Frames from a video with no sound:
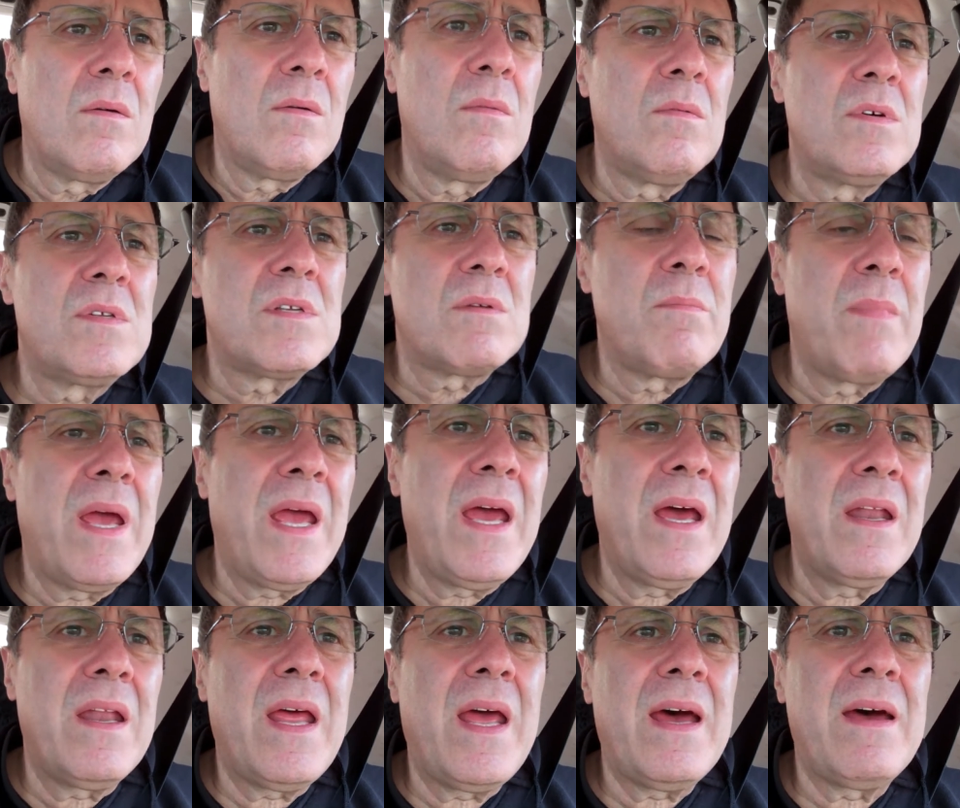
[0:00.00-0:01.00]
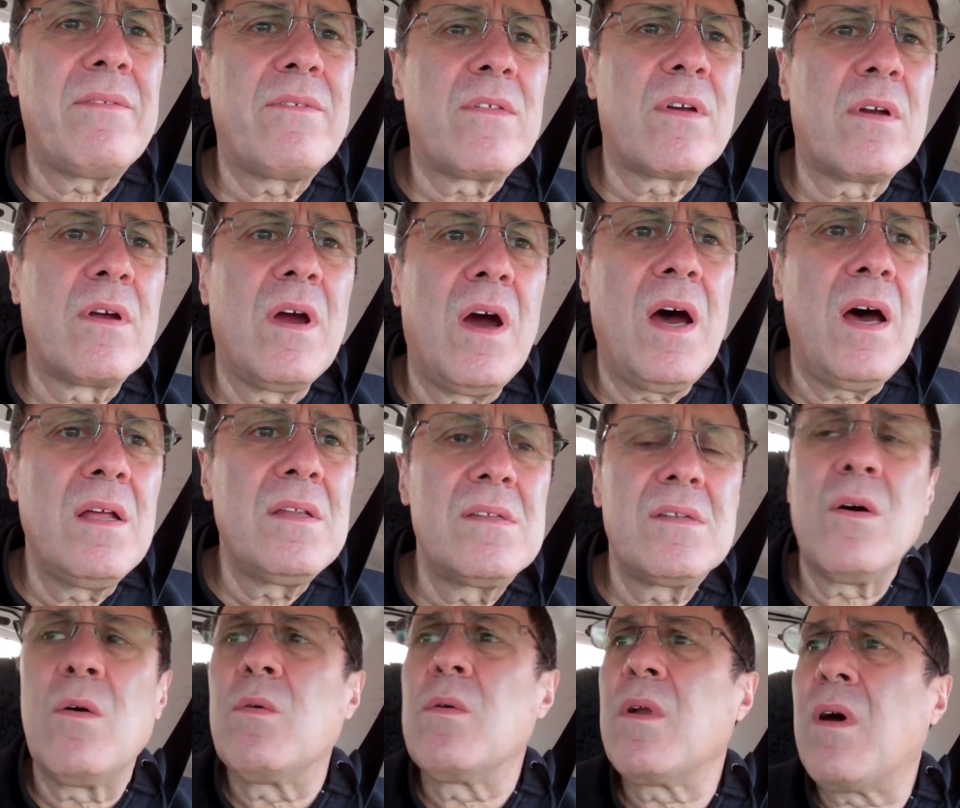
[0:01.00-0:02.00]
was a man after God's
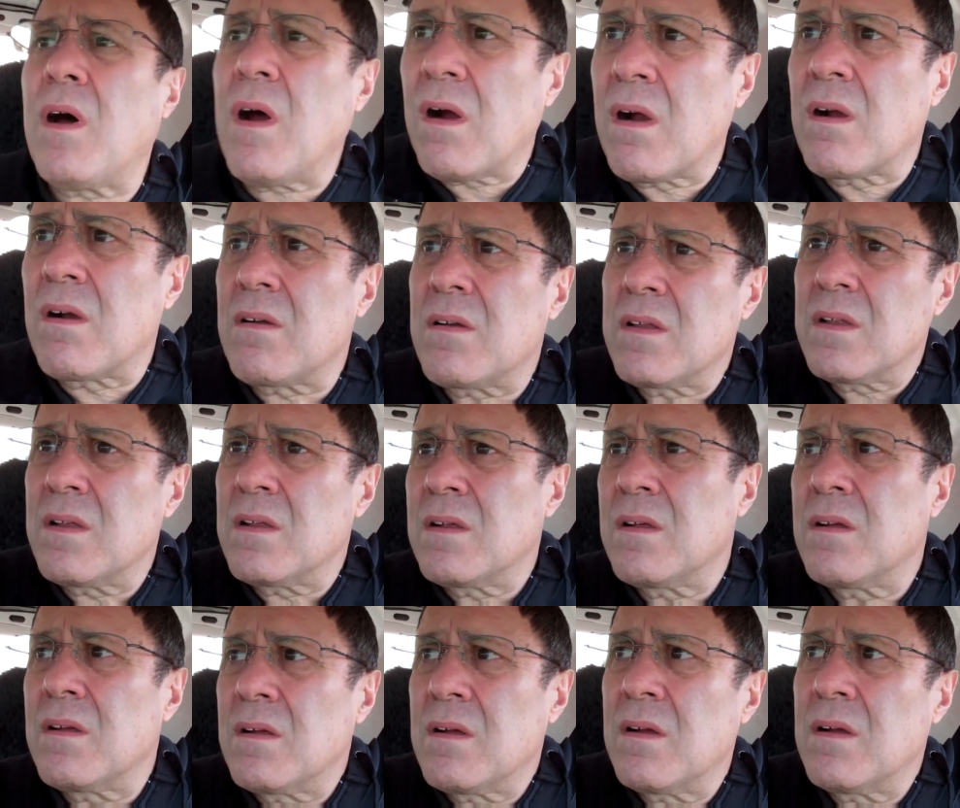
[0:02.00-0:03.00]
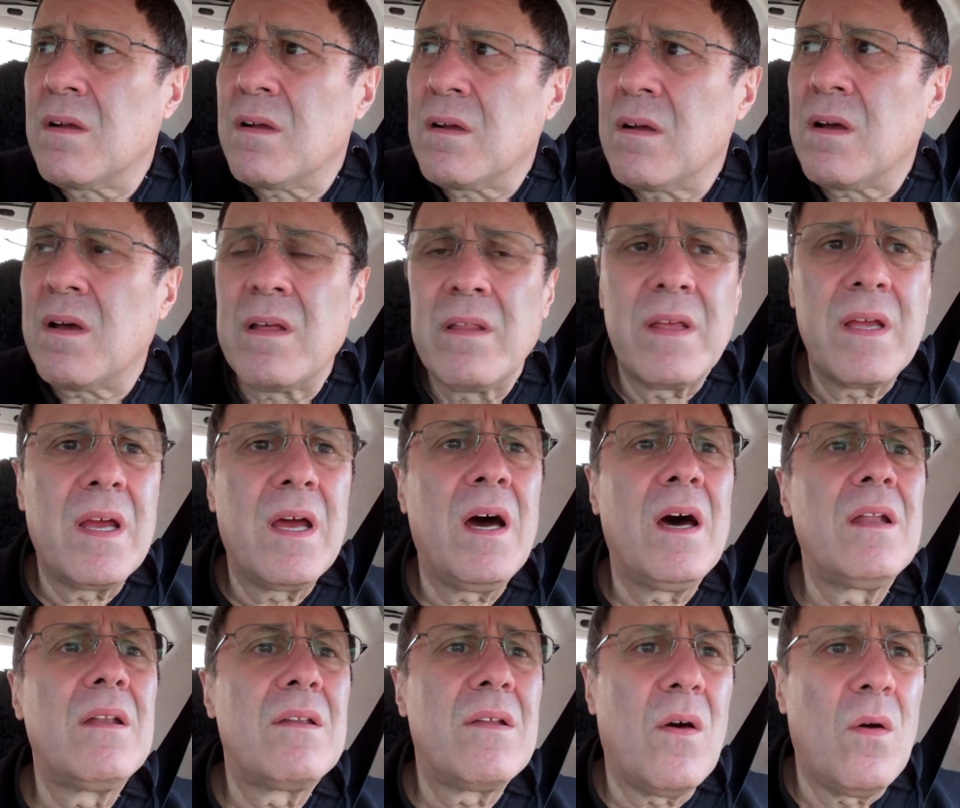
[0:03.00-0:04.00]
own heart. I think
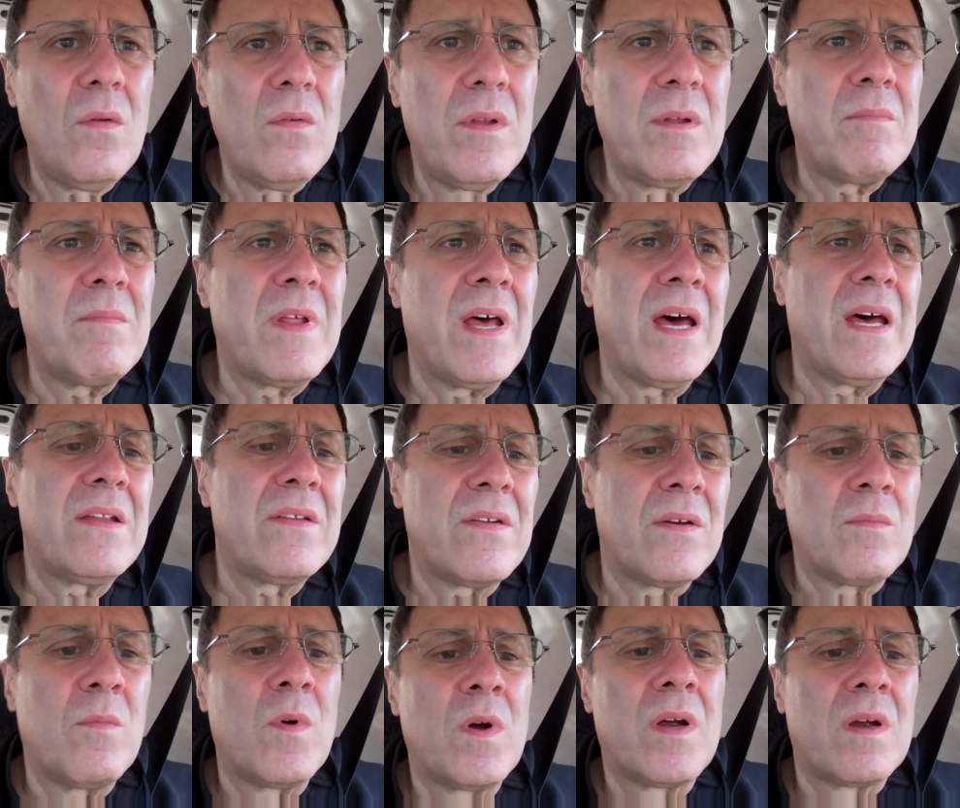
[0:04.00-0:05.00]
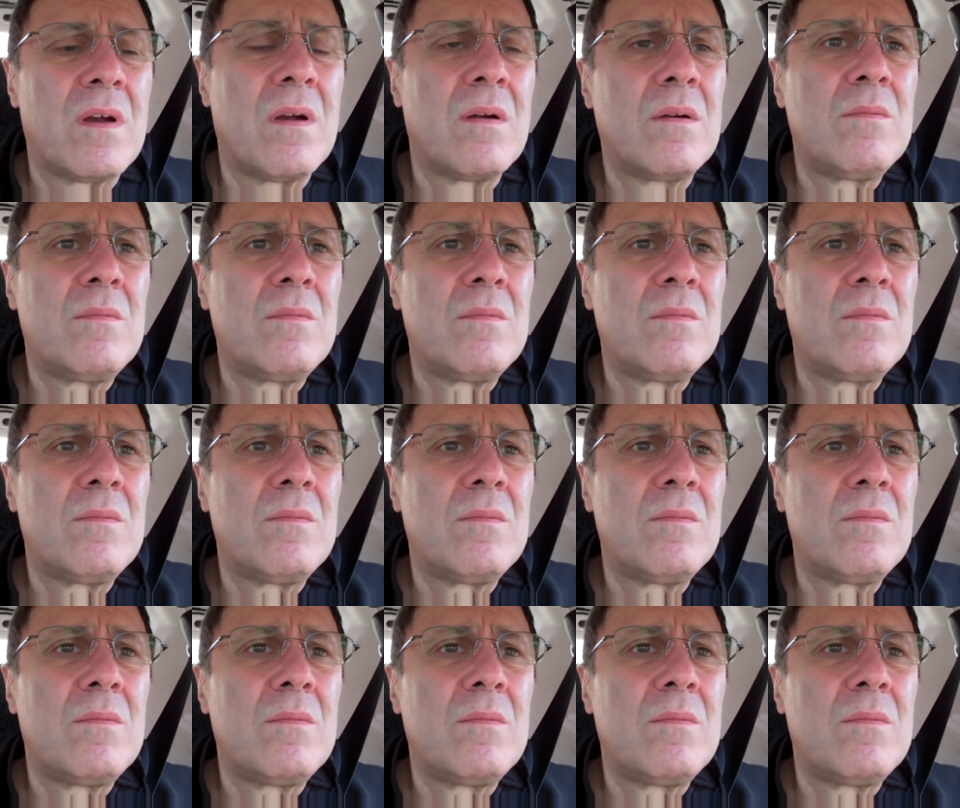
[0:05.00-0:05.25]
God told him that somewhere.